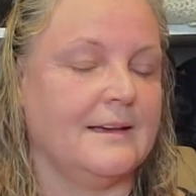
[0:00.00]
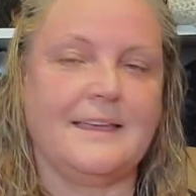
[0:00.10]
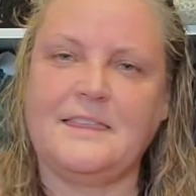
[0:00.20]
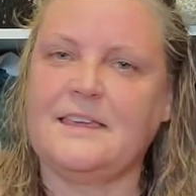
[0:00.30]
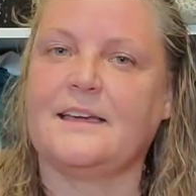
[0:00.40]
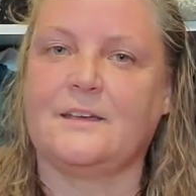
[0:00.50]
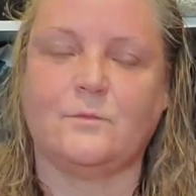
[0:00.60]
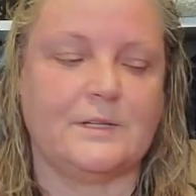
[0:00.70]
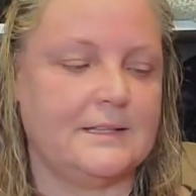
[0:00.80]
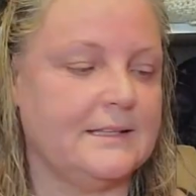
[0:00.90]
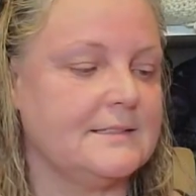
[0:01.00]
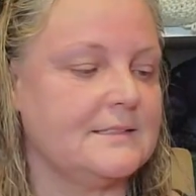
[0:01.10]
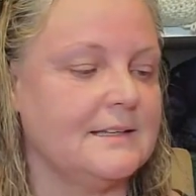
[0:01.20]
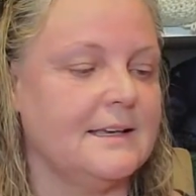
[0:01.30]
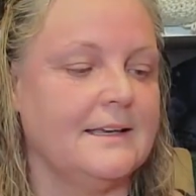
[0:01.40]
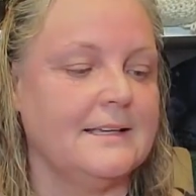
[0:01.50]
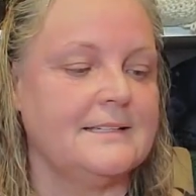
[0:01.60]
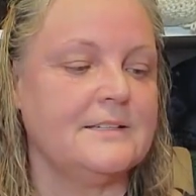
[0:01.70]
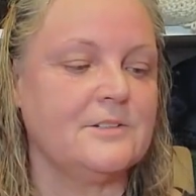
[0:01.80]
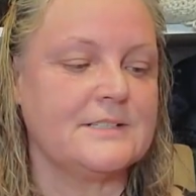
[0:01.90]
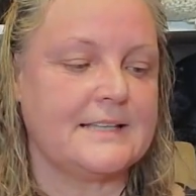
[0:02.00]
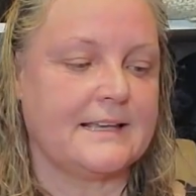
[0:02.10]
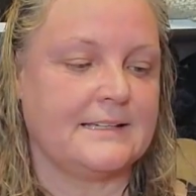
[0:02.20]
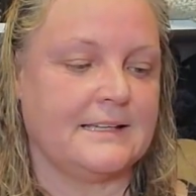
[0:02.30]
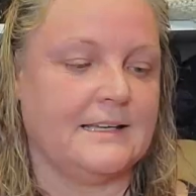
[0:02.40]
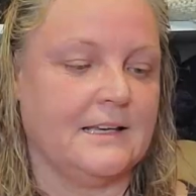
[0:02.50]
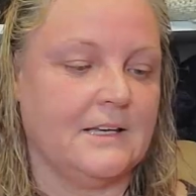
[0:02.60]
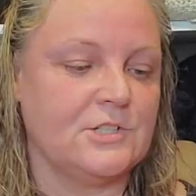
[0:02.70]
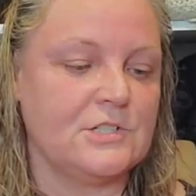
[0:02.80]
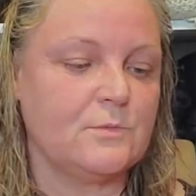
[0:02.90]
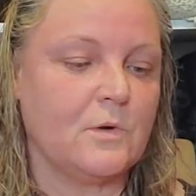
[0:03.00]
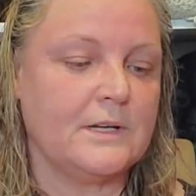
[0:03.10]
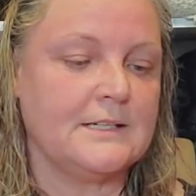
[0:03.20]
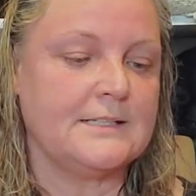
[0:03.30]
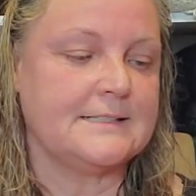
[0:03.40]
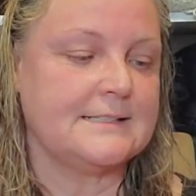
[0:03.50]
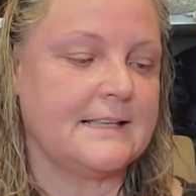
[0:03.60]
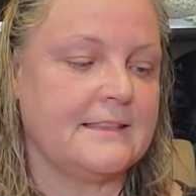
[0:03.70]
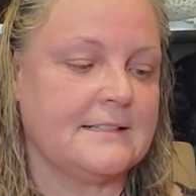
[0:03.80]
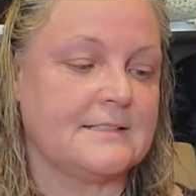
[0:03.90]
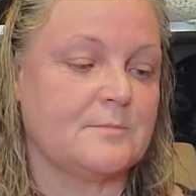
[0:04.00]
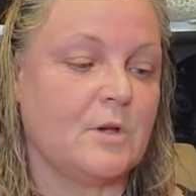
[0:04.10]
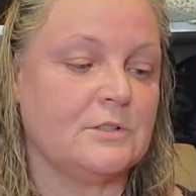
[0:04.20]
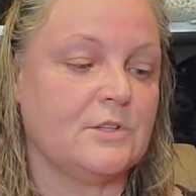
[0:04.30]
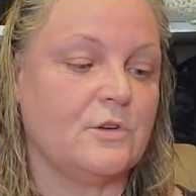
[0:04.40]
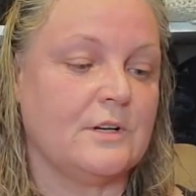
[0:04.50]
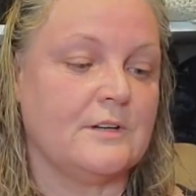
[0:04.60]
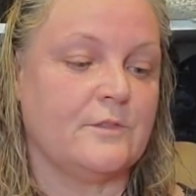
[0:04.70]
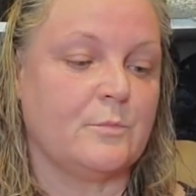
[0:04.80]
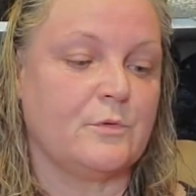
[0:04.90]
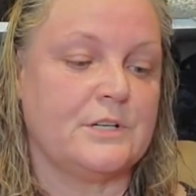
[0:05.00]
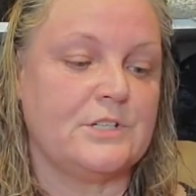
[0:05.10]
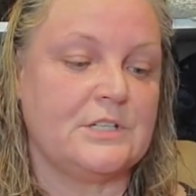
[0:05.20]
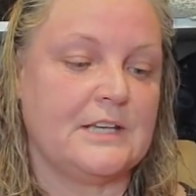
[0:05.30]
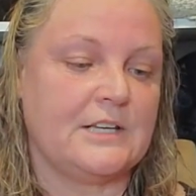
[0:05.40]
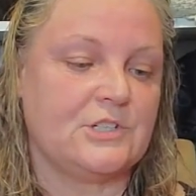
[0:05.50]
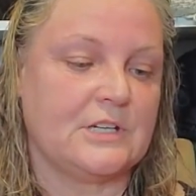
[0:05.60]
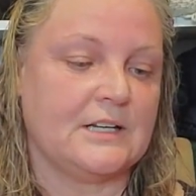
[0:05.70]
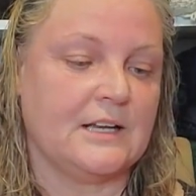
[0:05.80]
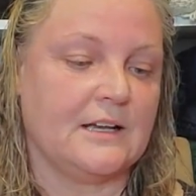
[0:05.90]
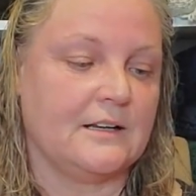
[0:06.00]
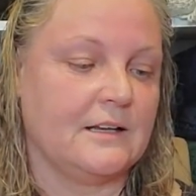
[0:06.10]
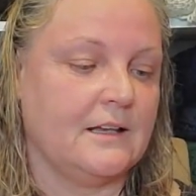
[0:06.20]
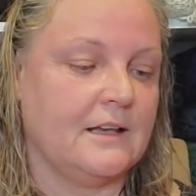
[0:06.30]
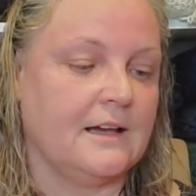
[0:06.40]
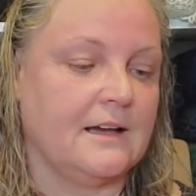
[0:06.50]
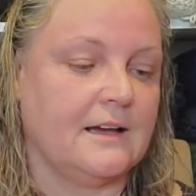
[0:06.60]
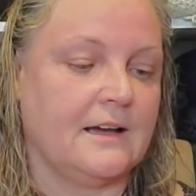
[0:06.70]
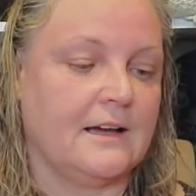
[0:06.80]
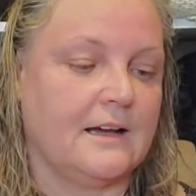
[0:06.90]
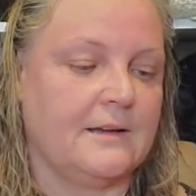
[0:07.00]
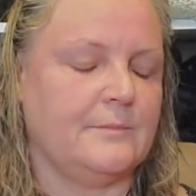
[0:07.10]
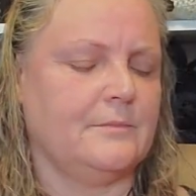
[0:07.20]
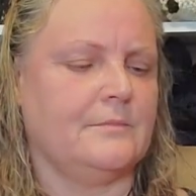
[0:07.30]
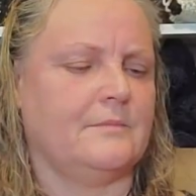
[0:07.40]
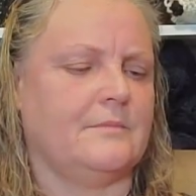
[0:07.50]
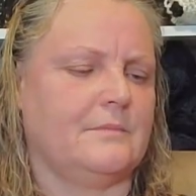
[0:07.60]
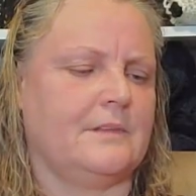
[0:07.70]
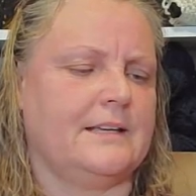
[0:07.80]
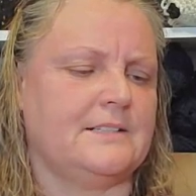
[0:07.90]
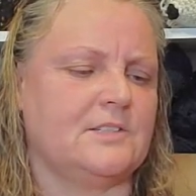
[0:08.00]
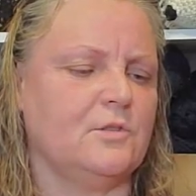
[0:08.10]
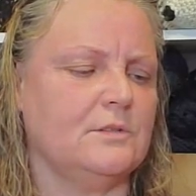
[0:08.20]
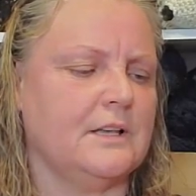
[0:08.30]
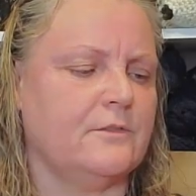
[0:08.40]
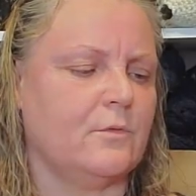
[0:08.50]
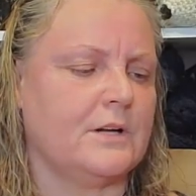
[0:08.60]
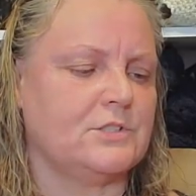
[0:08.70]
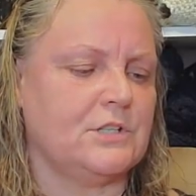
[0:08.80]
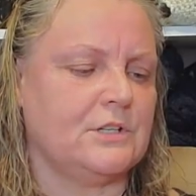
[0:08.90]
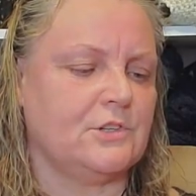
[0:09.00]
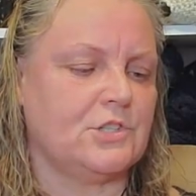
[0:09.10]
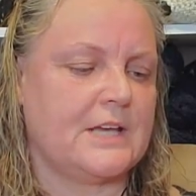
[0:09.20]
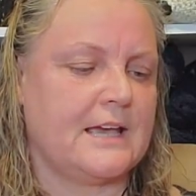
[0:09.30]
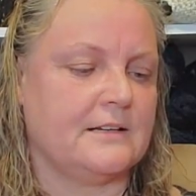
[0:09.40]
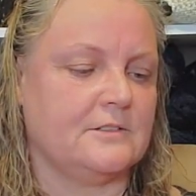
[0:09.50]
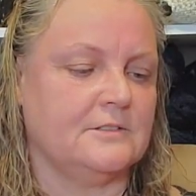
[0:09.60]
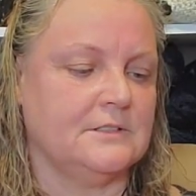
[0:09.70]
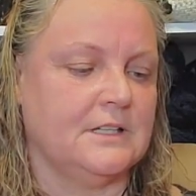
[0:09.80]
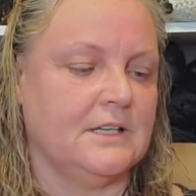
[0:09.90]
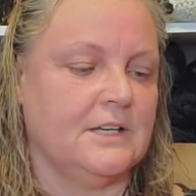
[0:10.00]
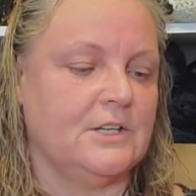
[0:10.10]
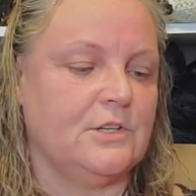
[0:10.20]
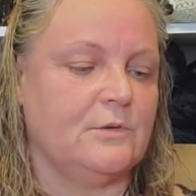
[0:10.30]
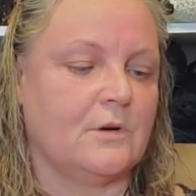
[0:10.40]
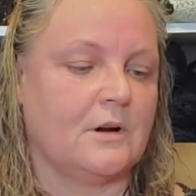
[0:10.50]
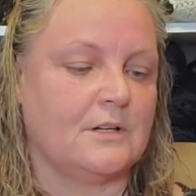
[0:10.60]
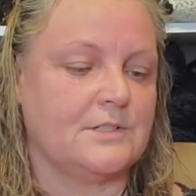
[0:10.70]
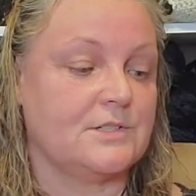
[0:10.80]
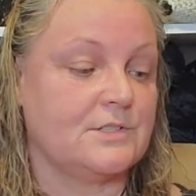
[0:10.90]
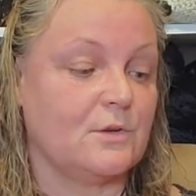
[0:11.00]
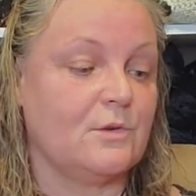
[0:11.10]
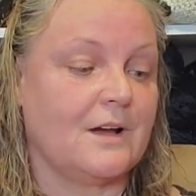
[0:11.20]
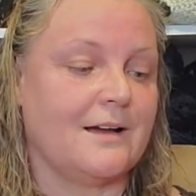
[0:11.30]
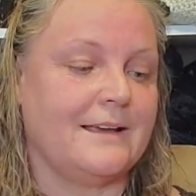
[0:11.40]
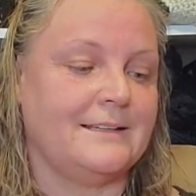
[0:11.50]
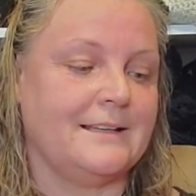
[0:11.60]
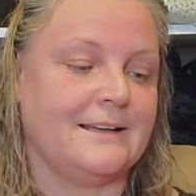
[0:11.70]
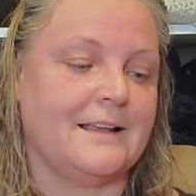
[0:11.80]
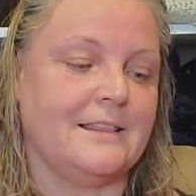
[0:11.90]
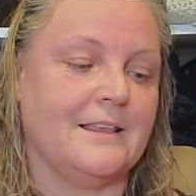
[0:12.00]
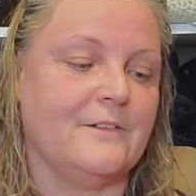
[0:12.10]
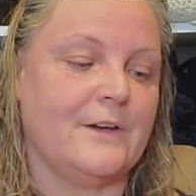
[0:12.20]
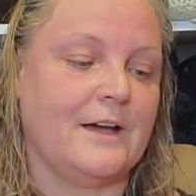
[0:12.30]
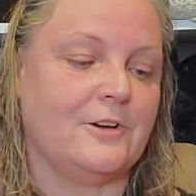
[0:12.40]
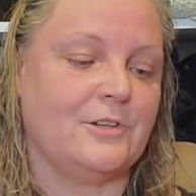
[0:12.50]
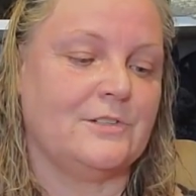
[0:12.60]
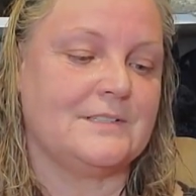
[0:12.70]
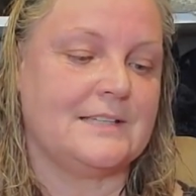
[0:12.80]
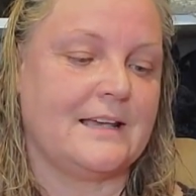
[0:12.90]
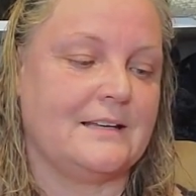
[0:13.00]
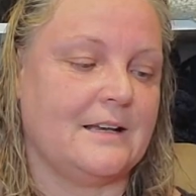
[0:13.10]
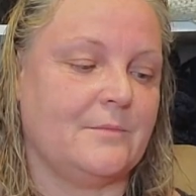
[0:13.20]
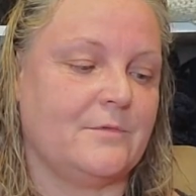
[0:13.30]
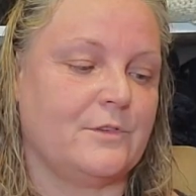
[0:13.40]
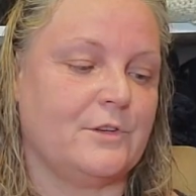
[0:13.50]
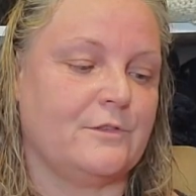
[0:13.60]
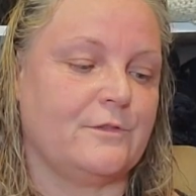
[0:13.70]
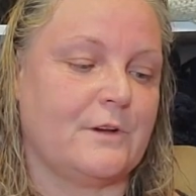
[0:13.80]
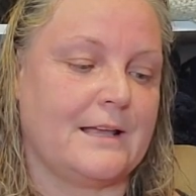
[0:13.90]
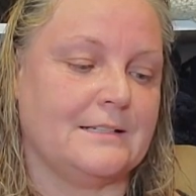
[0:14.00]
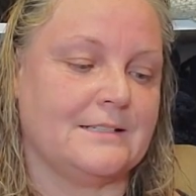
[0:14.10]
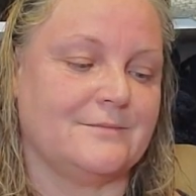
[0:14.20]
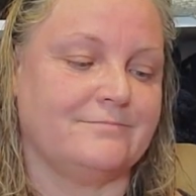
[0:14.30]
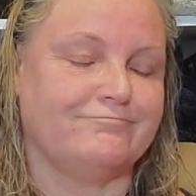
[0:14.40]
I think I can read this. Dear Sandy, just wanted to send this small token of appreciation. Uh, I, I so love watching your channel. You are so kind, and I love how you stand up for your friends.